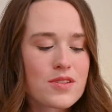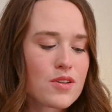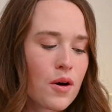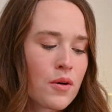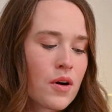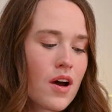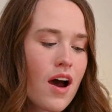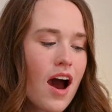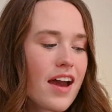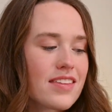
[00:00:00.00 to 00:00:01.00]
So
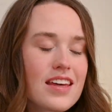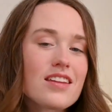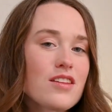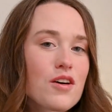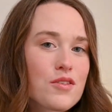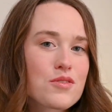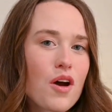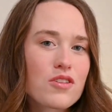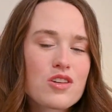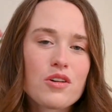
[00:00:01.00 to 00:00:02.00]
I think that those
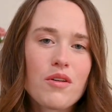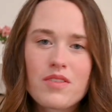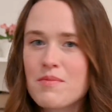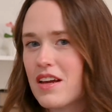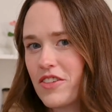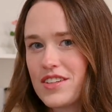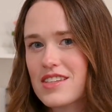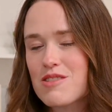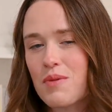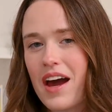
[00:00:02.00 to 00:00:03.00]
are 2 of the main
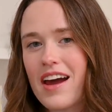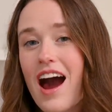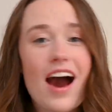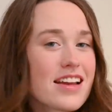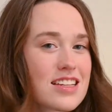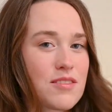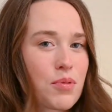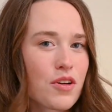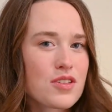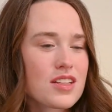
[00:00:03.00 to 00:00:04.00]
reasons why I didn't
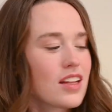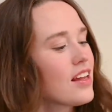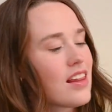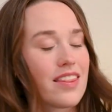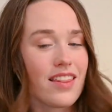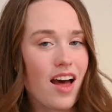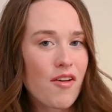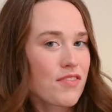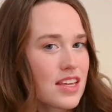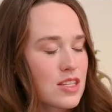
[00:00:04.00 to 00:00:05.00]
personally
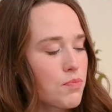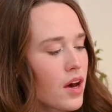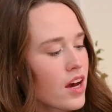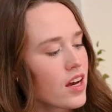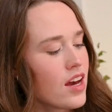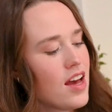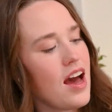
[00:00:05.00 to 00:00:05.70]
love this book.